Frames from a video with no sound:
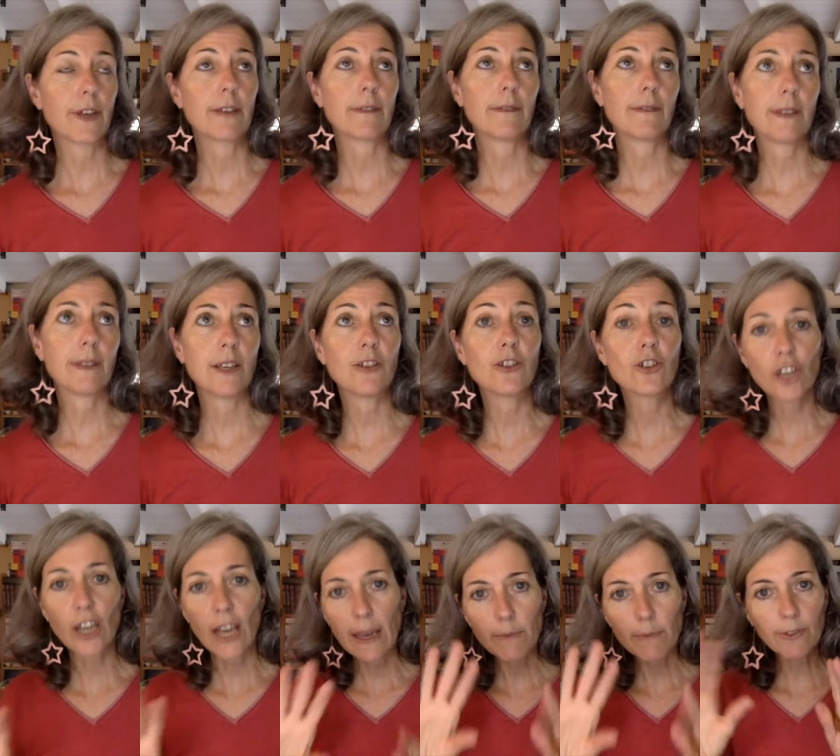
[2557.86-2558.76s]
it, it
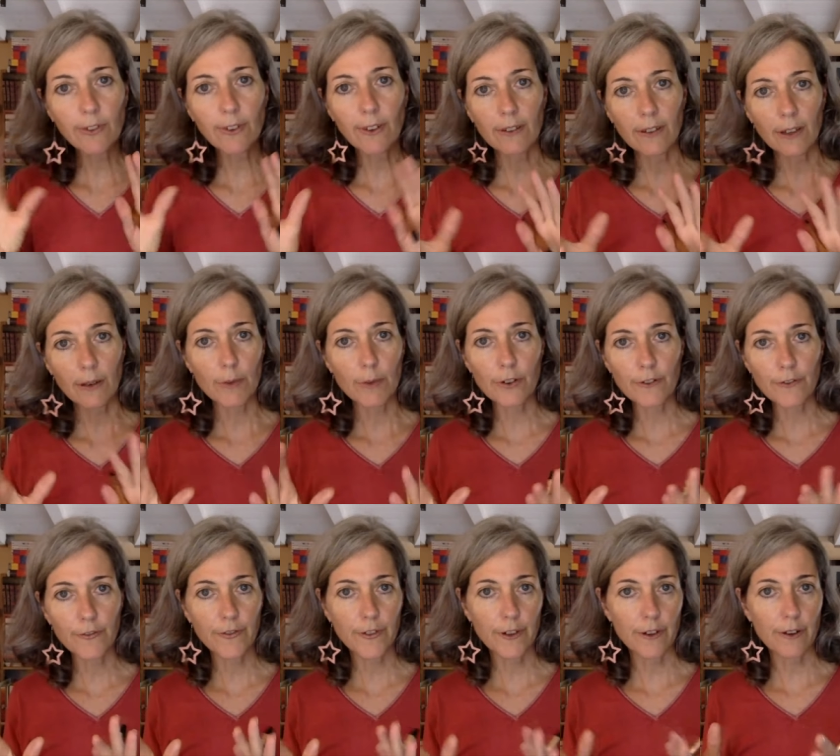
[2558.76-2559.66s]
shaped a number
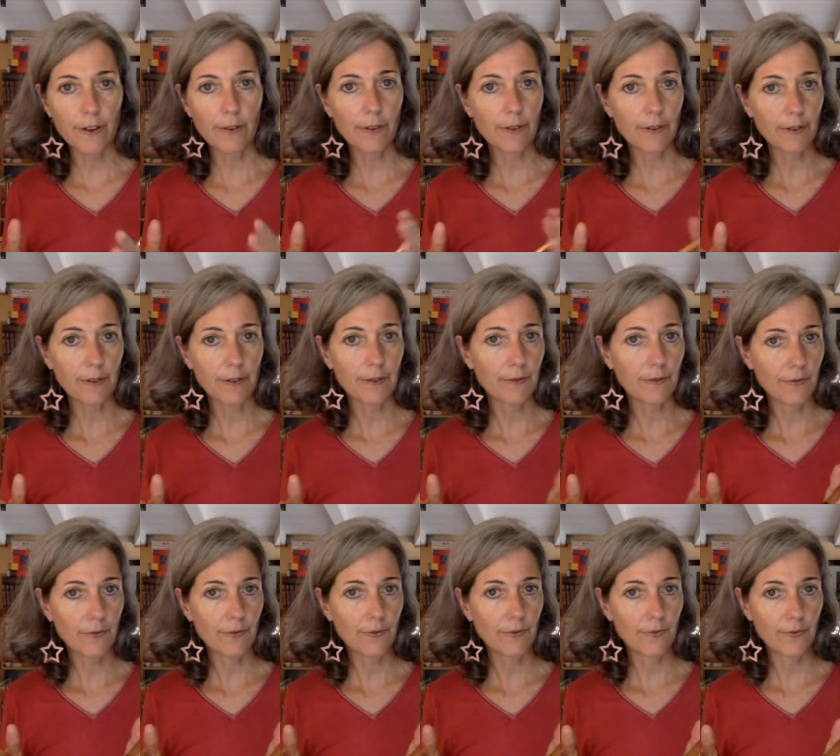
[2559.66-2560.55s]
of
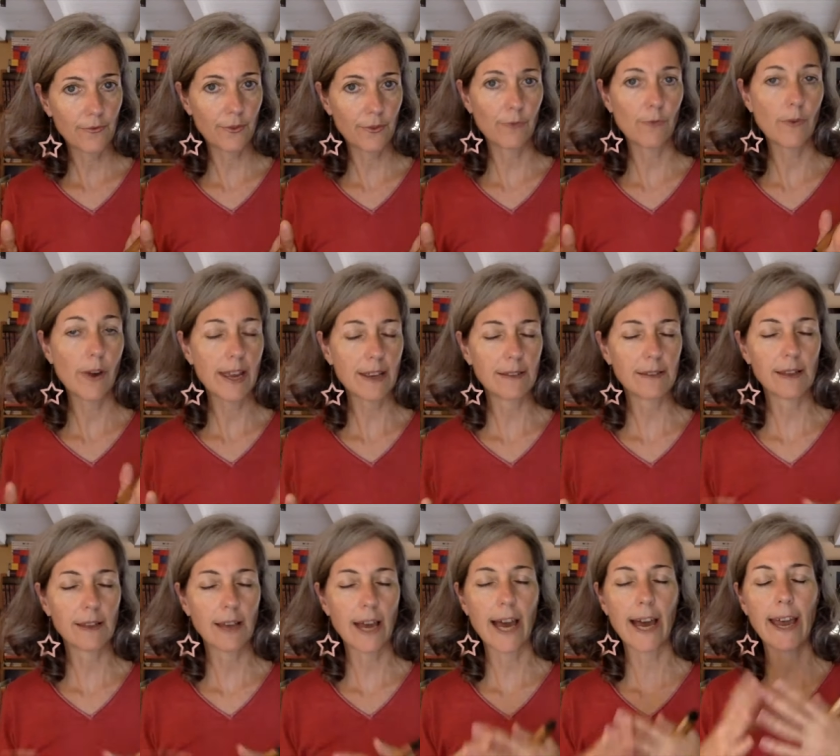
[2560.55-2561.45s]
uh, the
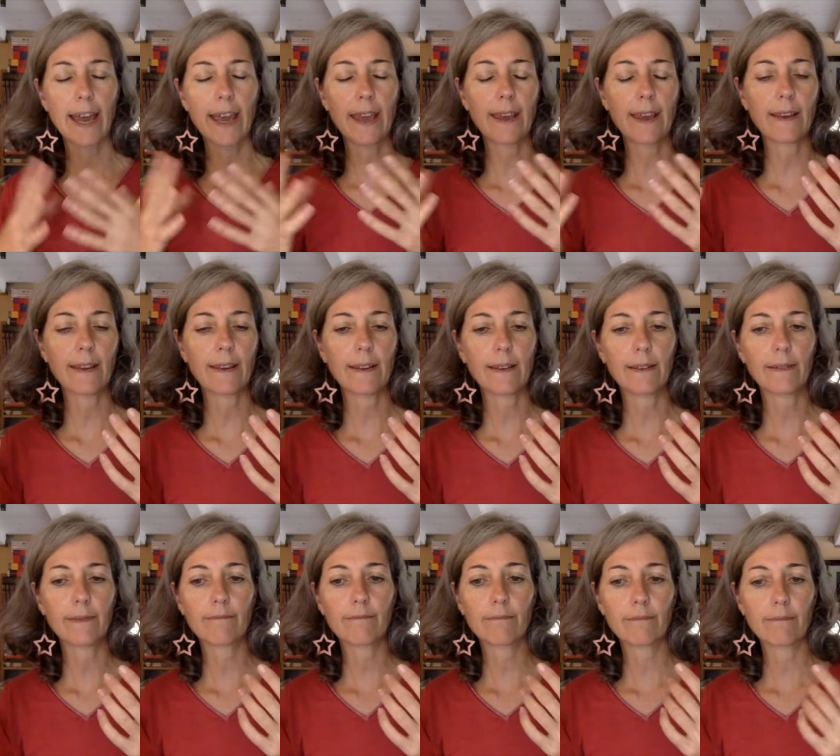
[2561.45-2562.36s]
ways I
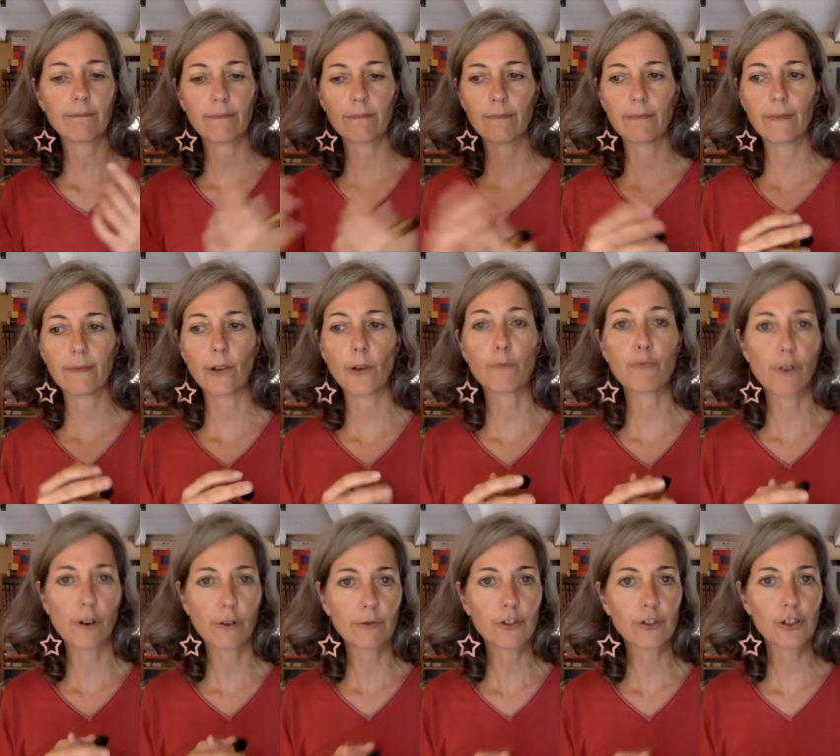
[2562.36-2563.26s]

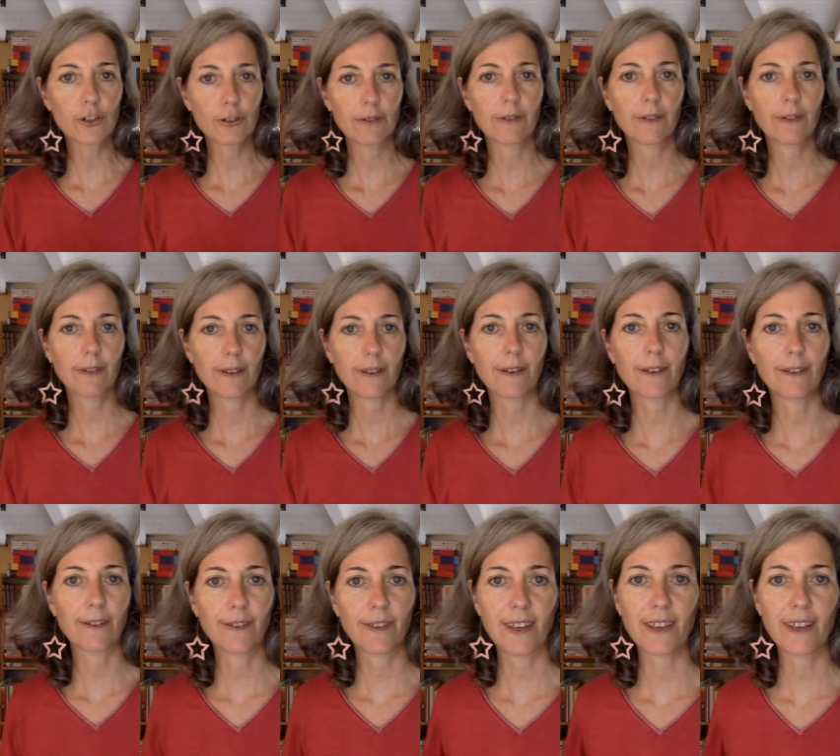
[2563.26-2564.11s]
approach uh,